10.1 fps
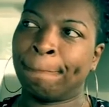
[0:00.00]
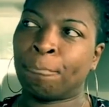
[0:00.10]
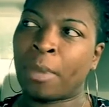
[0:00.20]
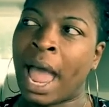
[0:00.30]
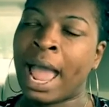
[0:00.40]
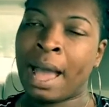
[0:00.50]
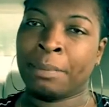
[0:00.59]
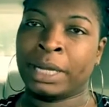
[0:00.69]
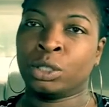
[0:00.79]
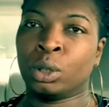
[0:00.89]
I had
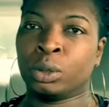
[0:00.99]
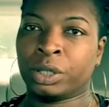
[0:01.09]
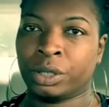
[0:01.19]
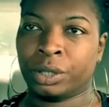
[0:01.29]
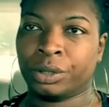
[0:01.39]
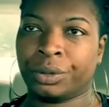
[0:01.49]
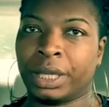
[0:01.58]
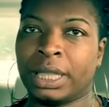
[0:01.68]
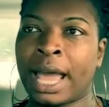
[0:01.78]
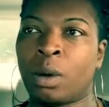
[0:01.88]
my shoulder surgery,
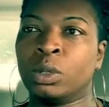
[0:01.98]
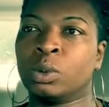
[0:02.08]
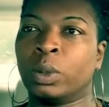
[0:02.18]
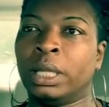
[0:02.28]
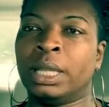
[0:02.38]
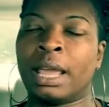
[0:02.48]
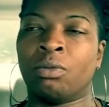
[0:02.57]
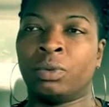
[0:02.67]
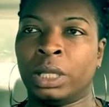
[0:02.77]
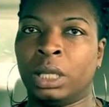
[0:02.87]
that was when they
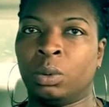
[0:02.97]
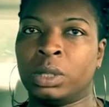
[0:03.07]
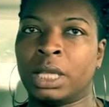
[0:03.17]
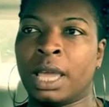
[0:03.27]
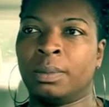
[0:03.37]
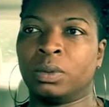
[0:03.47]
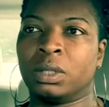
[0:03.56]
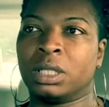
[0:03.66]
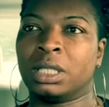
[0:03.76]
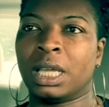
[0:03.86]
really was able to
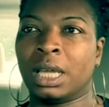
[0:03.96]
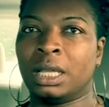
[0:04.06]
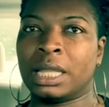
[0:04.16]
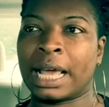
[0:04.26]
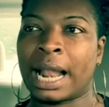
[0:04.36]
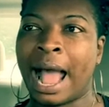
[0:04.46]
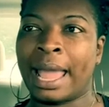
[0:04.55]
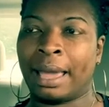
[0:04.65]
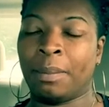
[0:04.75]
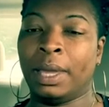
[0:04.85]
see that I
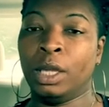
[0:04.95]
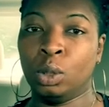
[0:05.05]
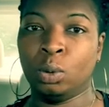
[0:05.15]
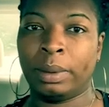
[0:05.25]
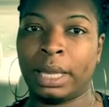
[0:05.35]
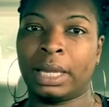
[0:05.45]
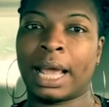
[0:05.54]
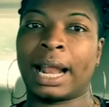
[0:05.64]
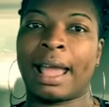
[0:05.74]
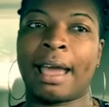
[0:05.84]
am human,
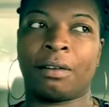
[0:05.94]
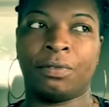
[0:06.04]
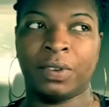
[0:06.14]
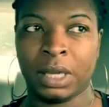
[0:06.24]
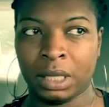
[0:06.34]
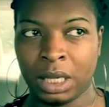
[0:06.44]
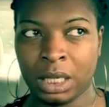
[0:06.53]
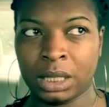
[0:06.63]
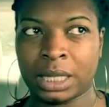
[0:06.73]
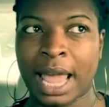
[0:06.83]
that I have
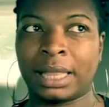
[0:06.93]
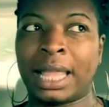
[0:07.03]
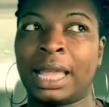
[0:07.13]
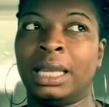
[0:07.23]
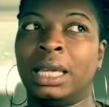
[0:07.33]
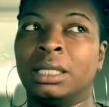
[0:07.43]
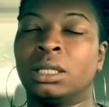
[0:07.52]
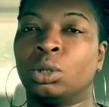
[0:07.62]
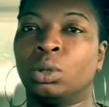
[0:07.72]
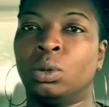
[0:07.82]
feelings, that they need
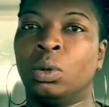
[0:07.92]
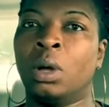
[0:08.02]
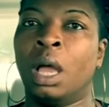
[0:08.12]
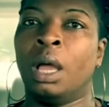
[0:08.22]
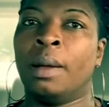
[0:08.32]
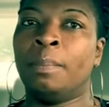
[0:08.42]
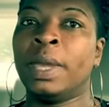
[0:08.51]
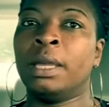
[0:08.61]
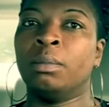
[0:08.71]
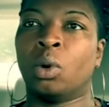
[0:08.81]
to
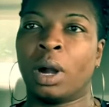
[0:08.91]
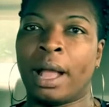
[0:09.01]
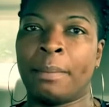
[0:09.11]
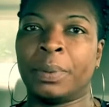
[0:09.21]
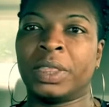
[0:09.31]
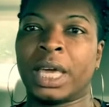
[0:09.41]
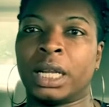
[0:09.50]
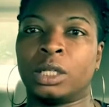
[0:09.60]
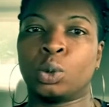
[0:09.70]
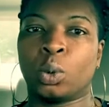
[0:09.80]
be more
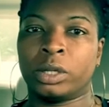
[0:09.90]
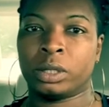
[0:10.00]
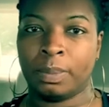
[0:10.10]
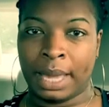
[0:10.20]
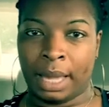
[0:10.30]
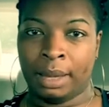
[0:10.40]
empathetic towards me.